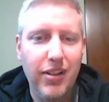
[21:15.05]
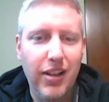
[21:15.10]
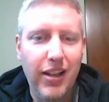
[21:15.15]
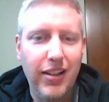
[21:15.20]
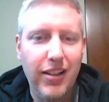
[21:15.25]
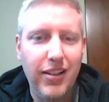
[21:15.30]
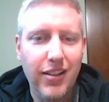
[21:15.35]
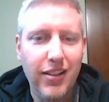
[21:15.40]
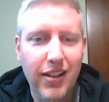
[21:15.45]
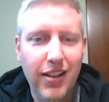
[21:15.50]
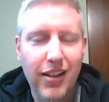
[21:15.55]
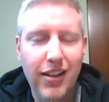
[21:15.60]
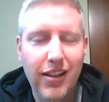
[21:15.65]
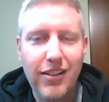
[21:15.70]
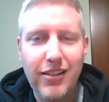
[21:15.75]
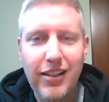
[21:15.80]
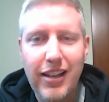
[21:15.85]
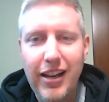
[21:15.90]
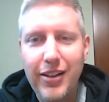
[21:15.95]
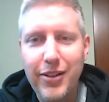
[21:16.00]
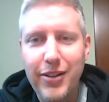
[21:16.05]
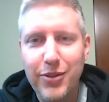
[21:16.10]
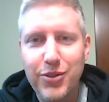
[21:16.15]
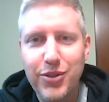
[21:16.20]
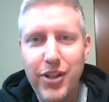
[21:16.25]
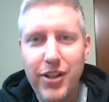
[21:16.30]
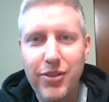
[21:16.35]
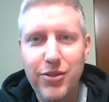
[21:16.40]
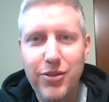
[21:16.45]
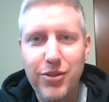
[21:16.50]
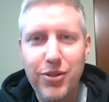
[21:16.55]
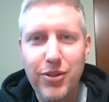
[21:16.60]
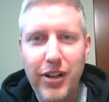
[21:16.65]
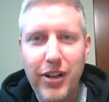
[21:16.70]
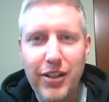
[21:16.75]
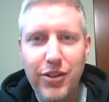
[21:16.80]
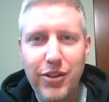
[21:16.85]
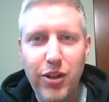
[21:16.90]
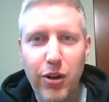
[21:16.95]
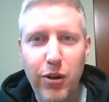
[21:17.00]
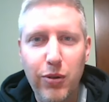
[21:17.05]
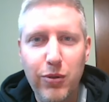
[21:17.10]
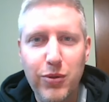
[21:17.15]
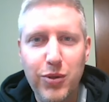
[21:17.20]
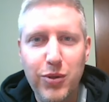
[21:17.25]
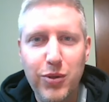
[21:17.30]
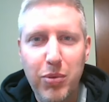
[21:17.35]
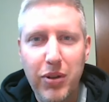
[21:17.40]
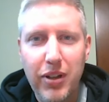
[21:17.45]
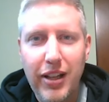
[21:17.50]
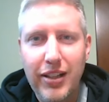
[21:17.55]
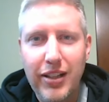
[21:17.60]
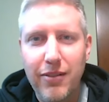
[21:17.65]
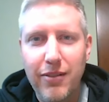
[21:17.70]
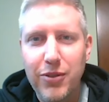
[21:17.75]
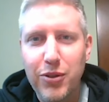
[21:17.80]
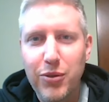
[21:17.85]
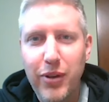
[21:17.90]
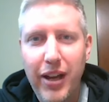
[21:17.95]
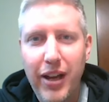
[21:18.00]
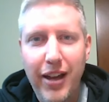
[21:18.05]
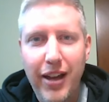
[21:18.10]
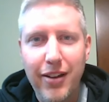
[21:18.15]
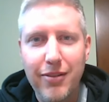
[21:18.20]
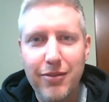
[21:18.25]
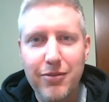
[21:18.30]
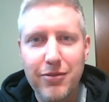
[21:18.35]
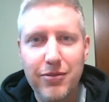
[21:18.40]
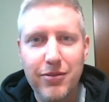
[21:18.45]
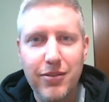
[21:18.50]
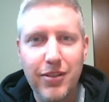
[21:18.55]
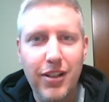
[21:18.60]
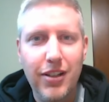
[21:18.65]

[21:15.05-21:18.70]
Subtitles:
Like, yeah, you're changing your head coach, but like if you have